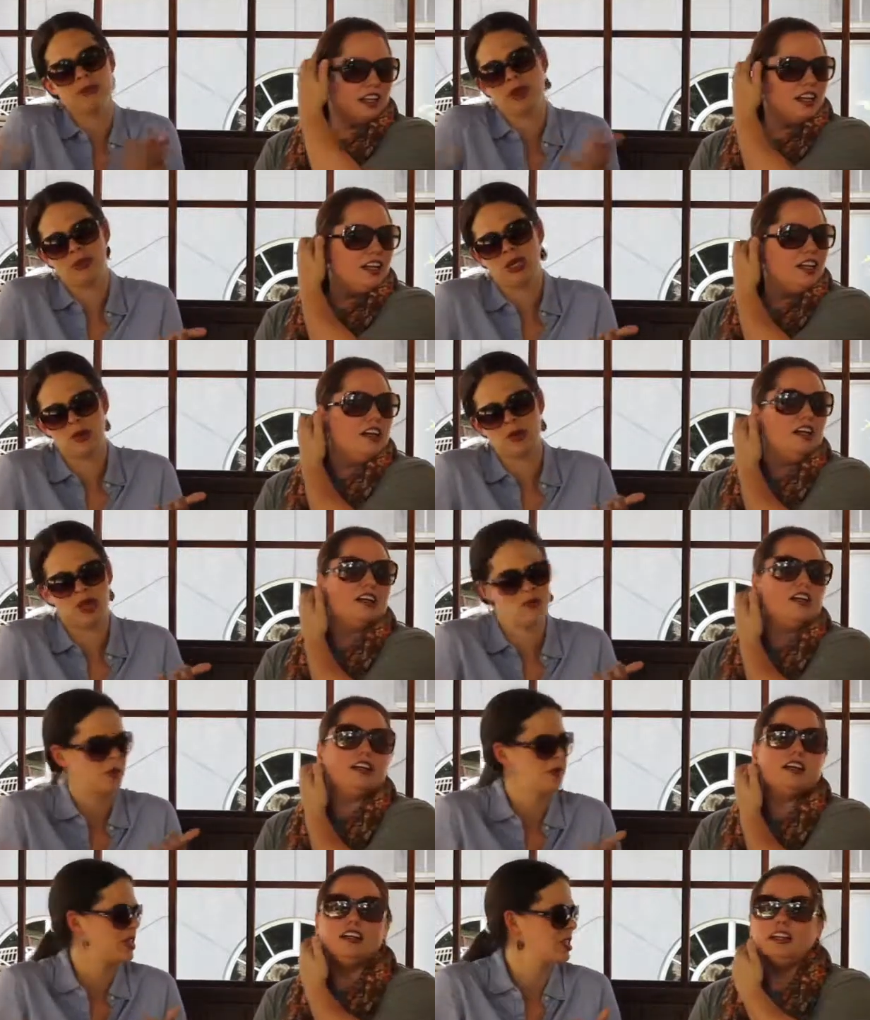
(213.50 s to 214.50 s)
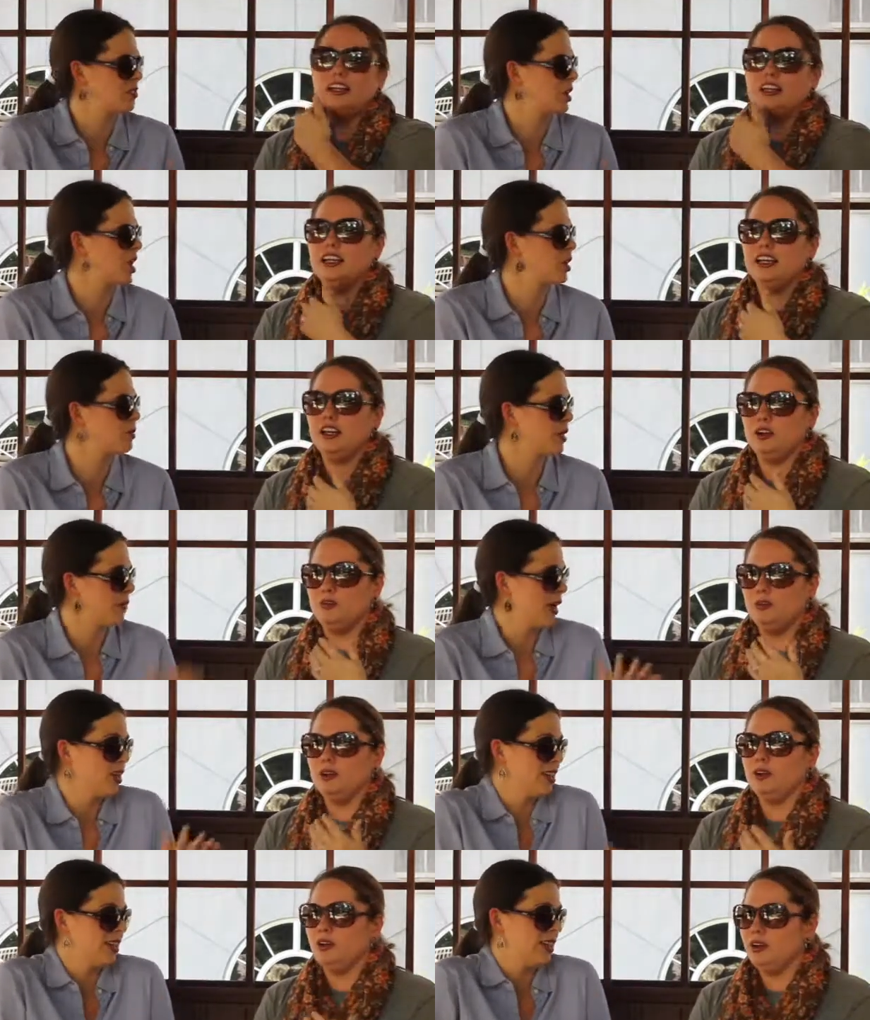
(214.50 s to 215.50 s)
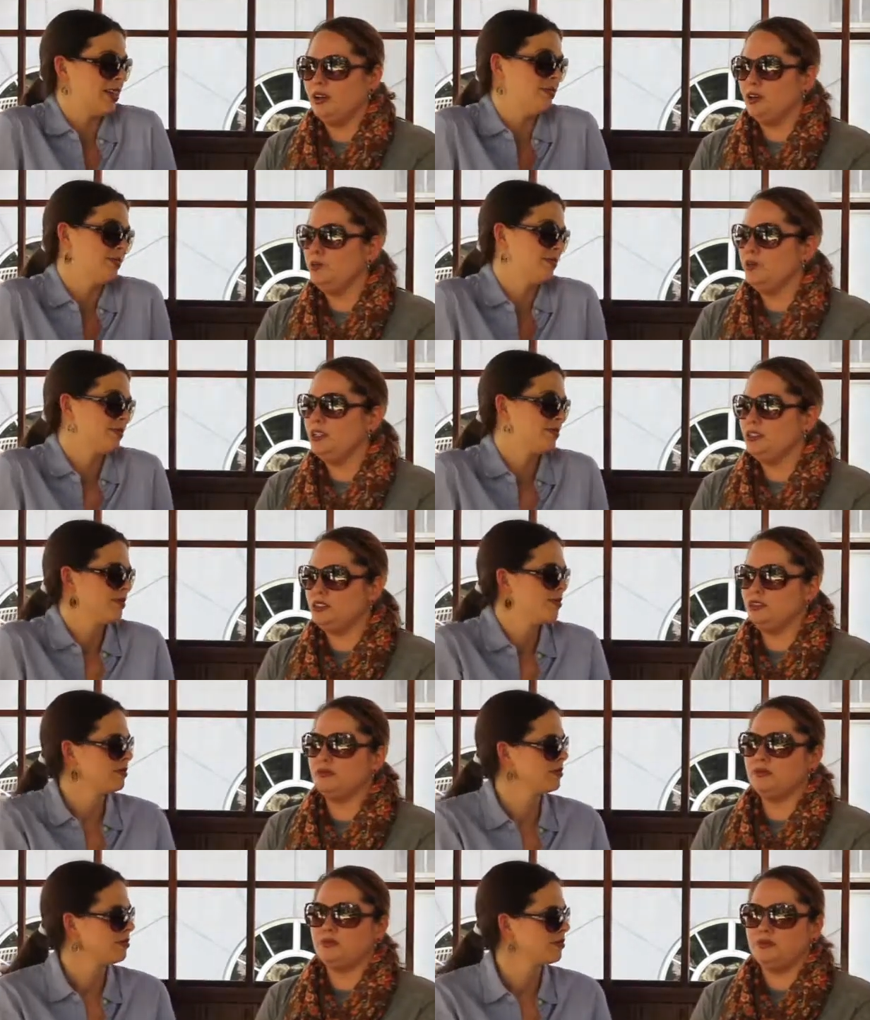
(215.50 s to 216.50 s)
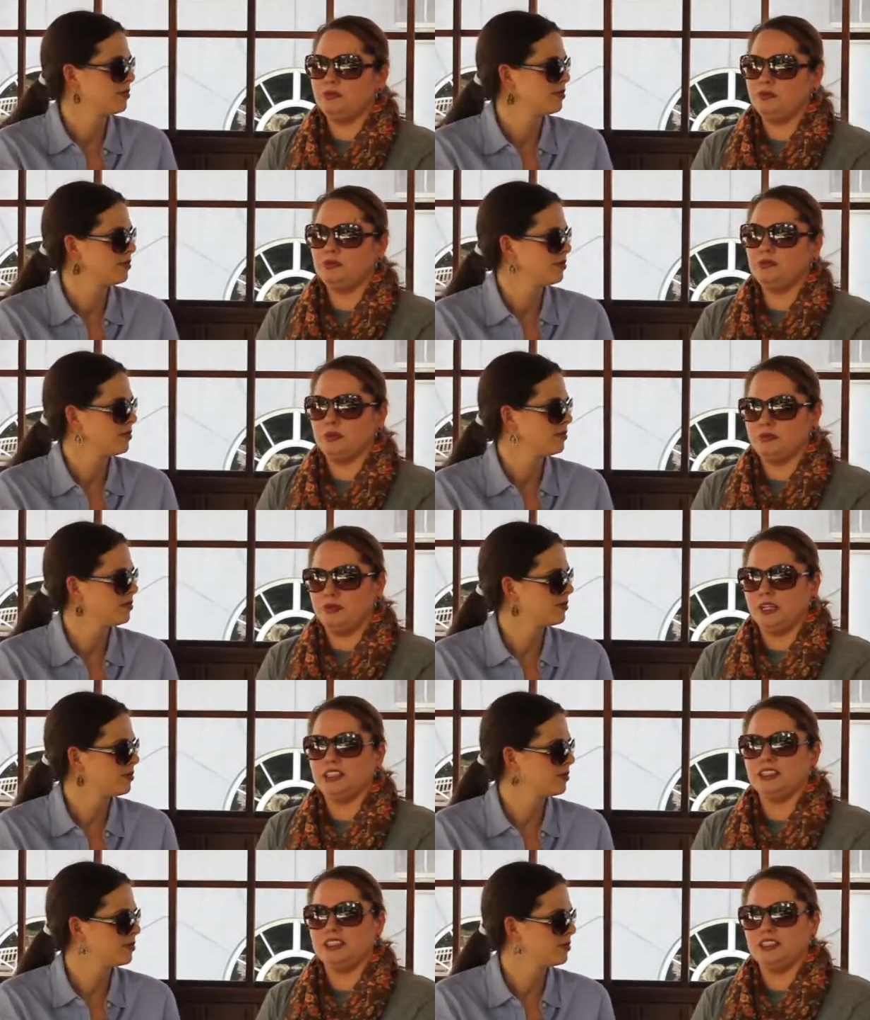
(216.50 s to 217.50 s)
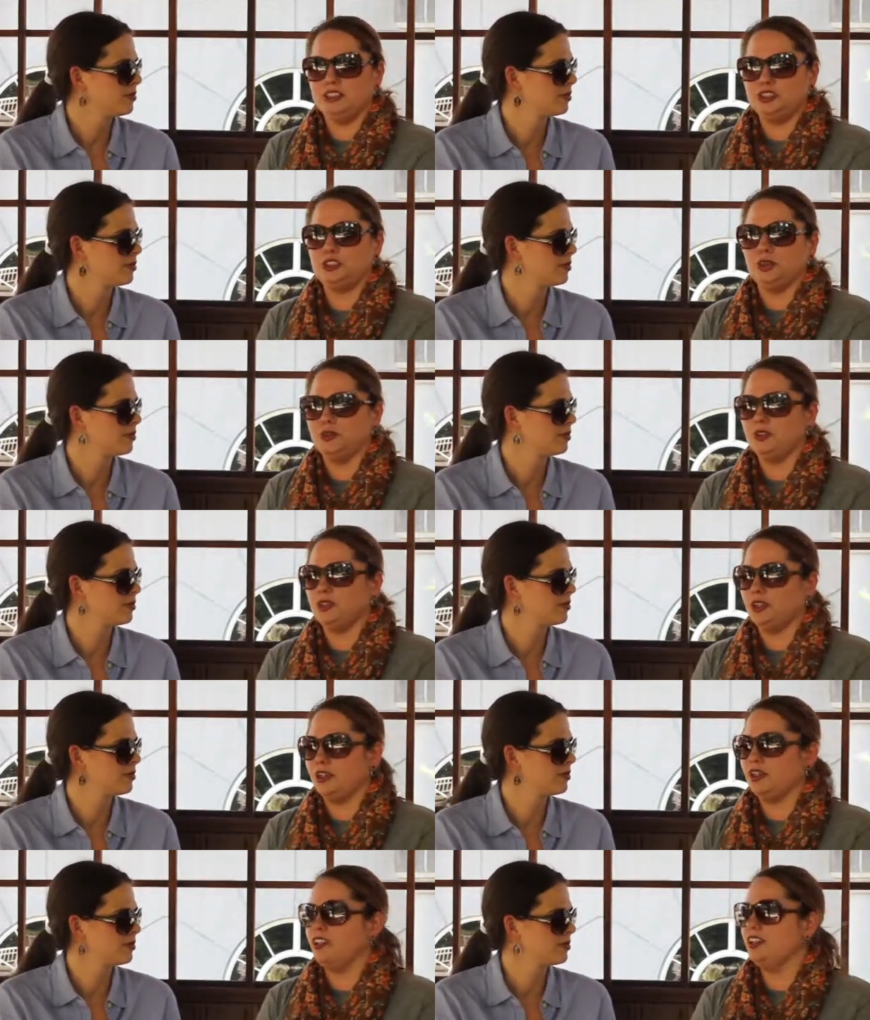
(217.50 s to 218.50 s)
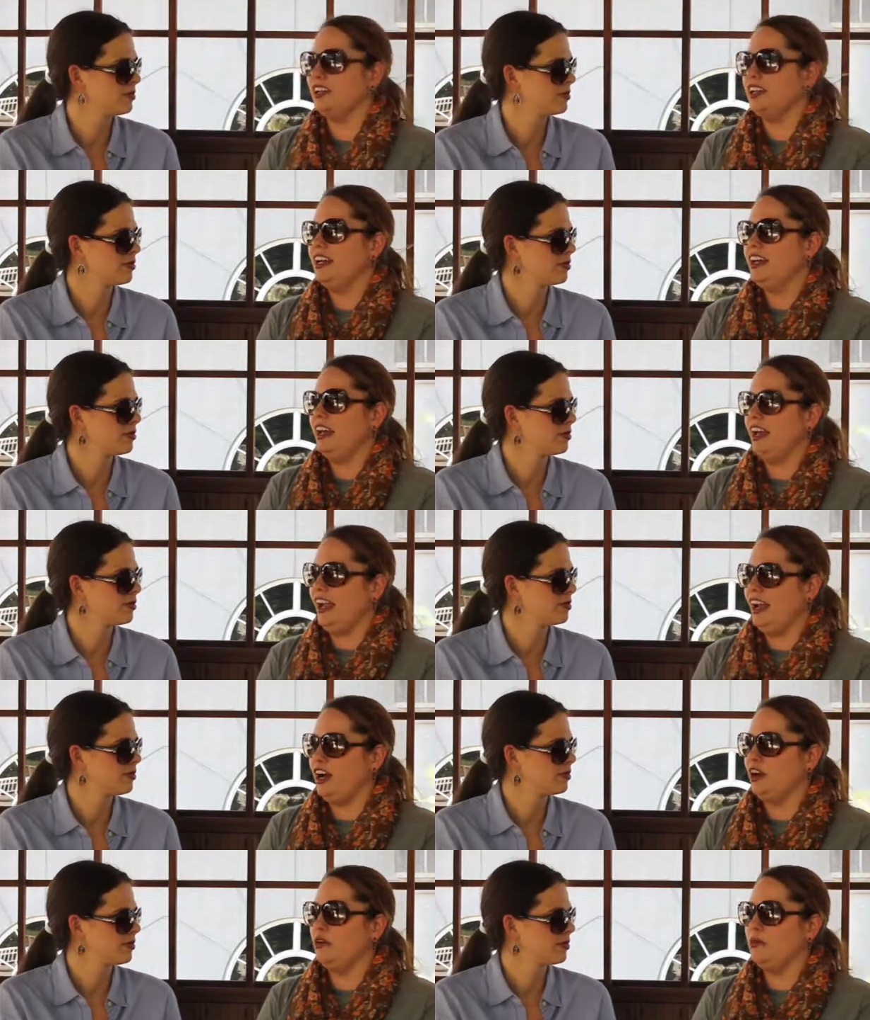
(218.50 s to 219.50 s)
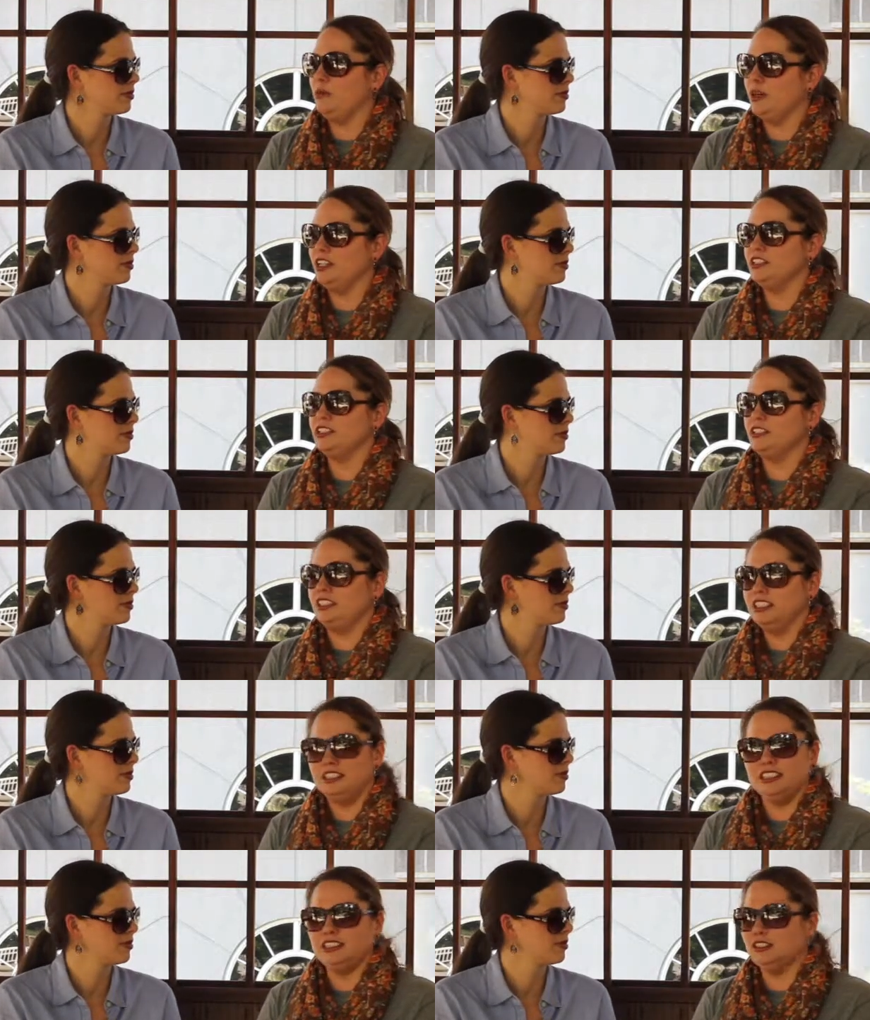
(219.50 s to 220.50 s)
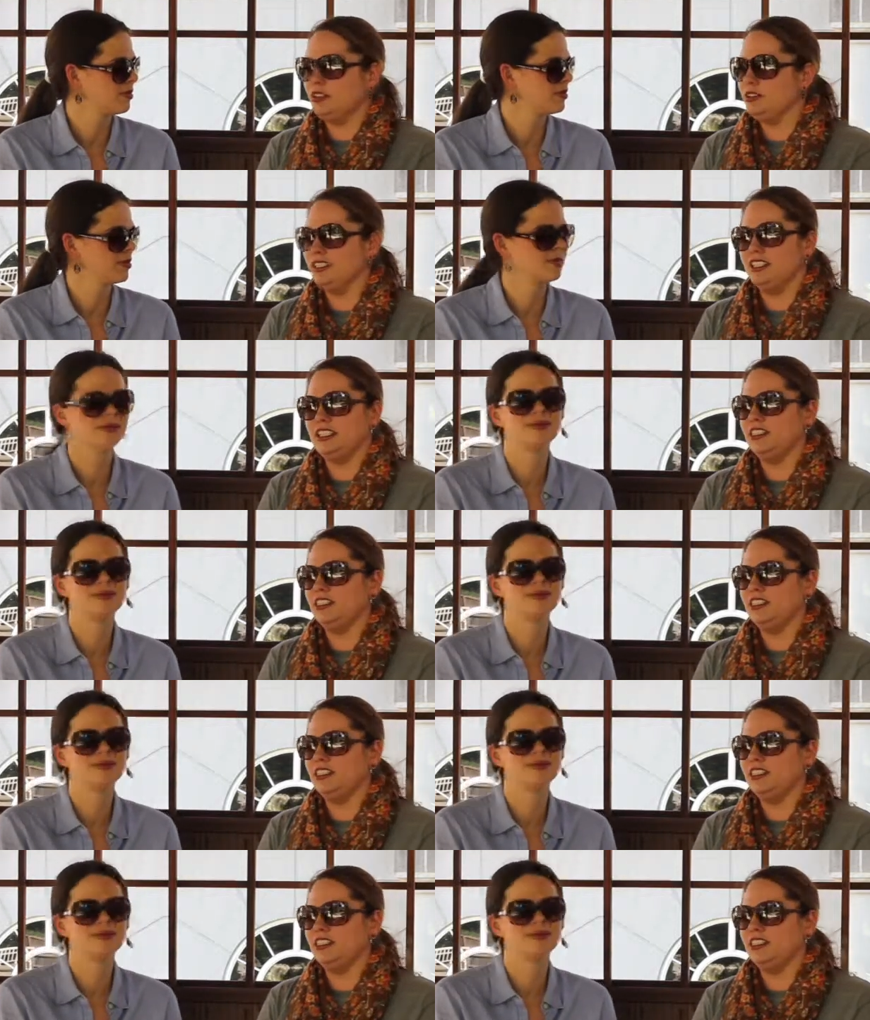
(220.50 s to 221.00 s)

Speaker 1: maybe I'll become a Disney blogger. But
Speaker 2: apparently, we basically showed her how much Disney's already